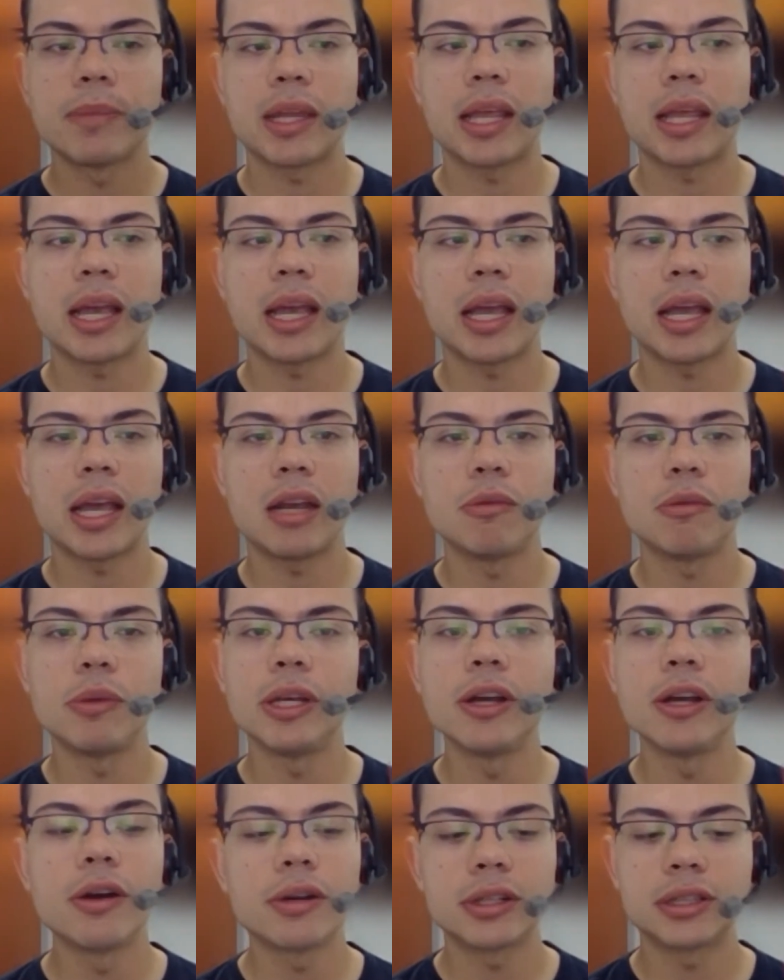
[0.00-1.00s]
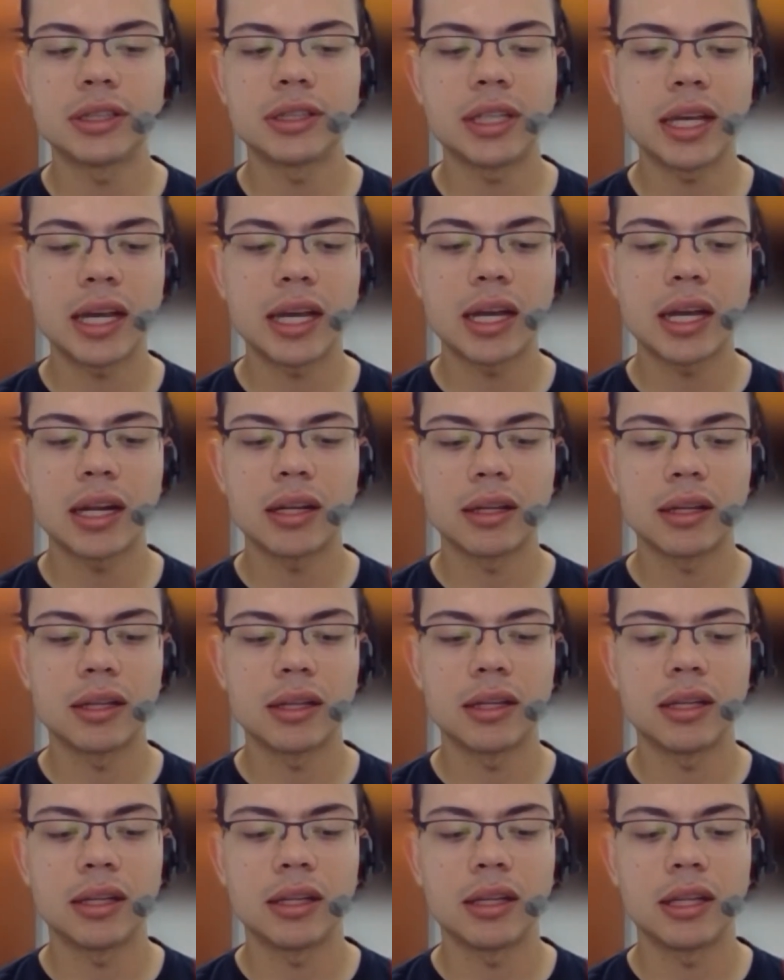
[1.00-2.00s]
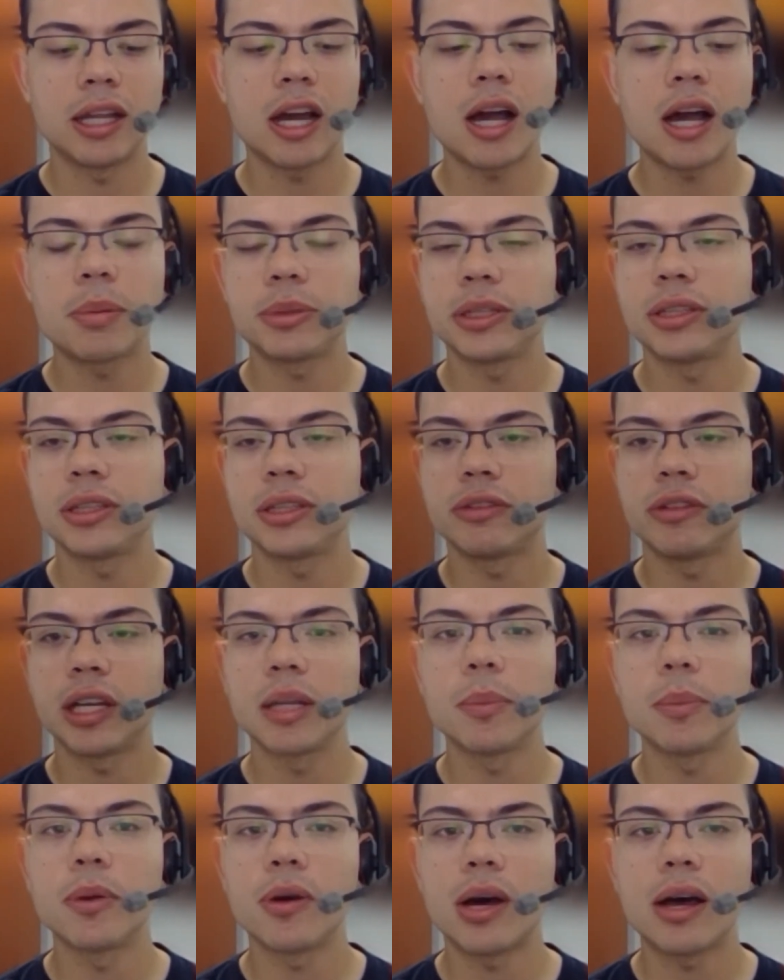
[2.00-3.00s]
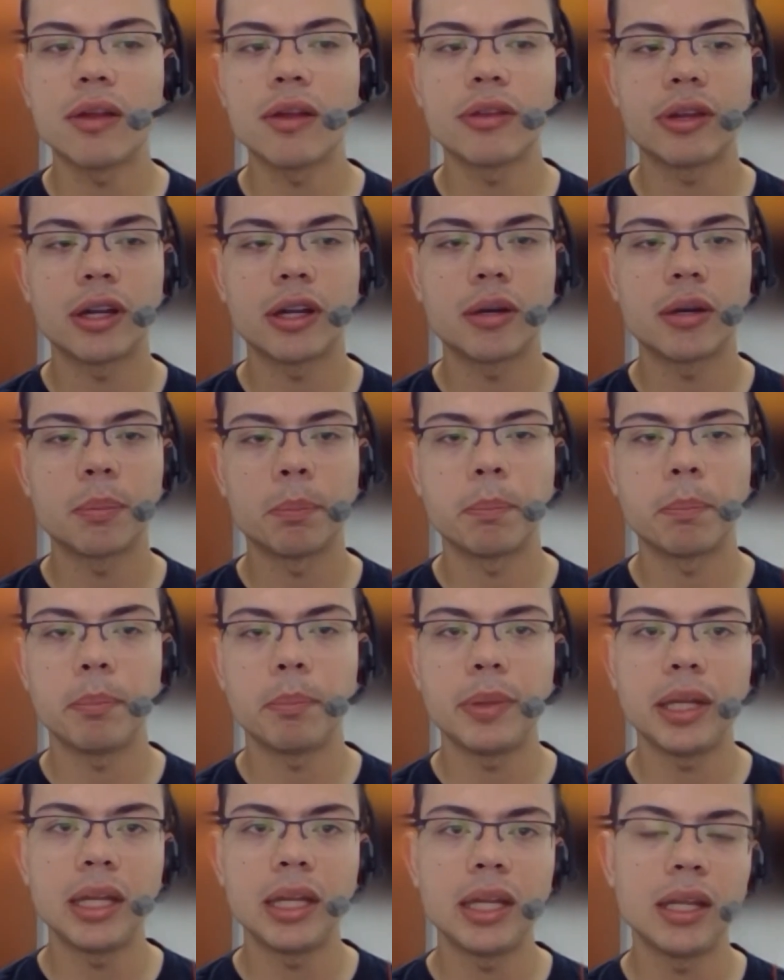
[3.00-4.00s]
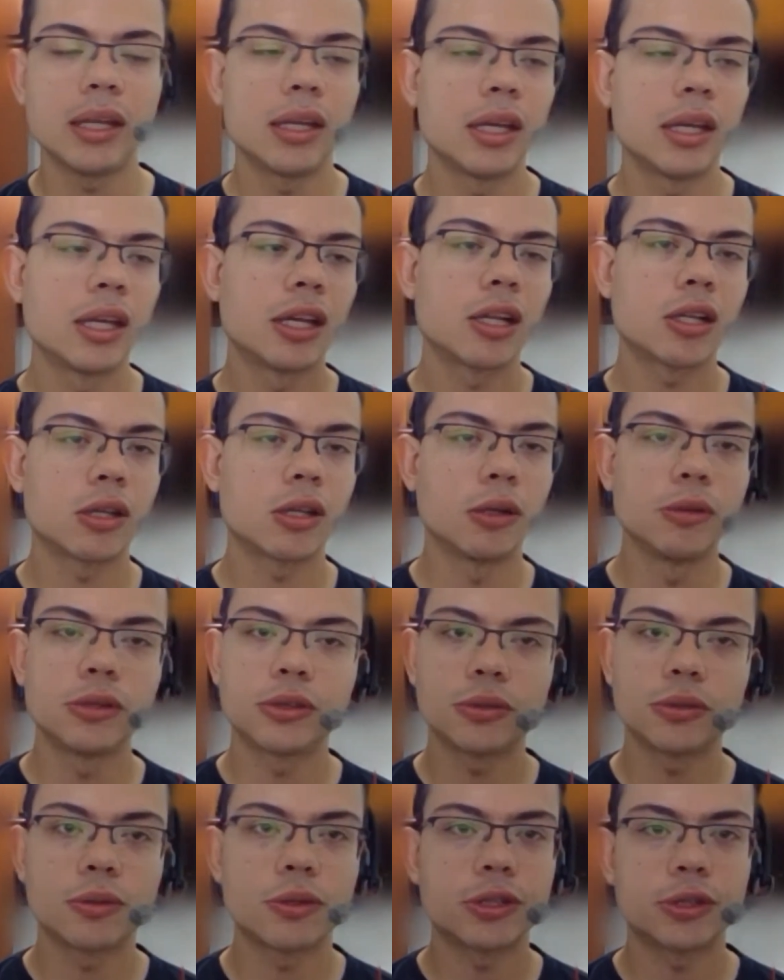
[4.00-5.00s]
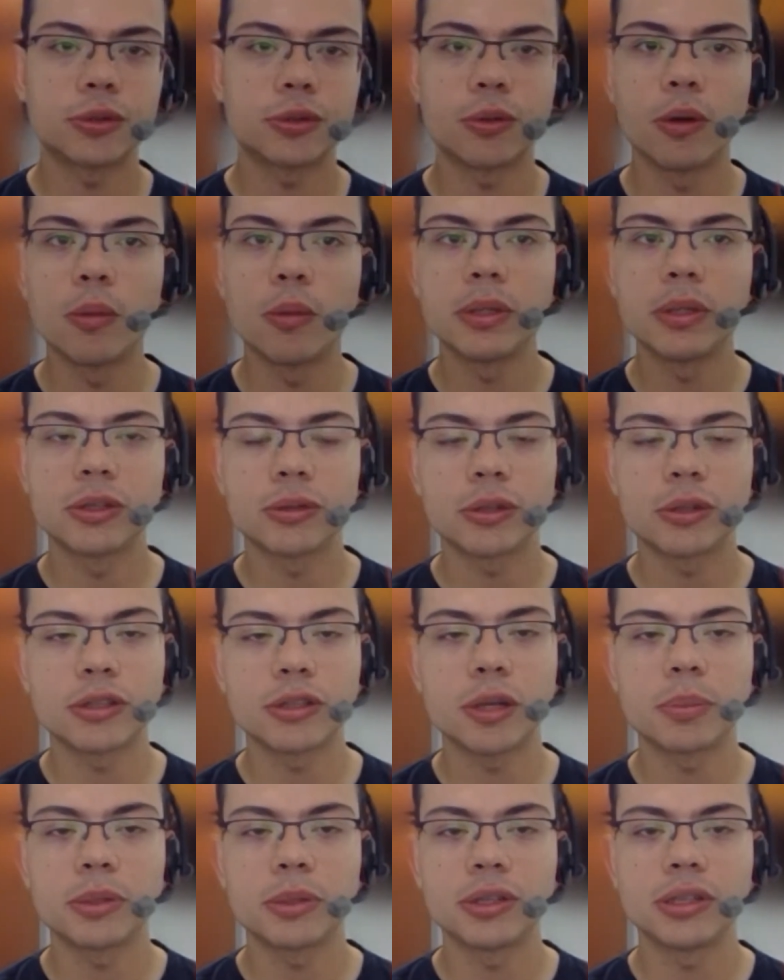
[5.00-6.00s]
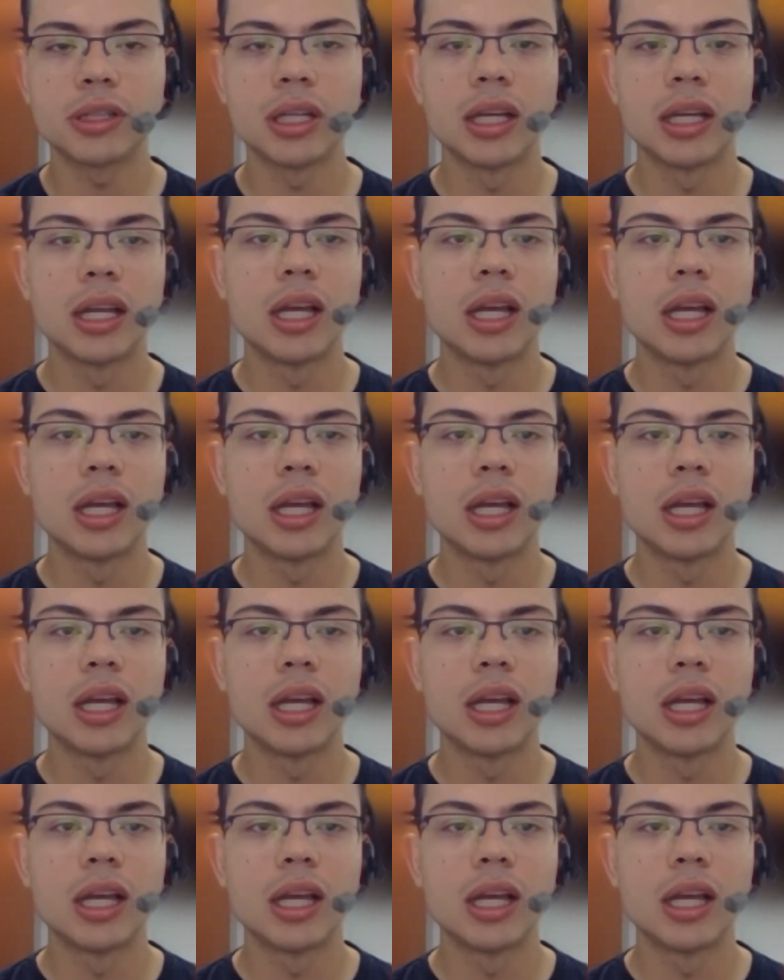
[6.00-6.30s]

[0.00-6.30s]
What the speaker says: And we noticed that the options available out there, be closed source or open source options,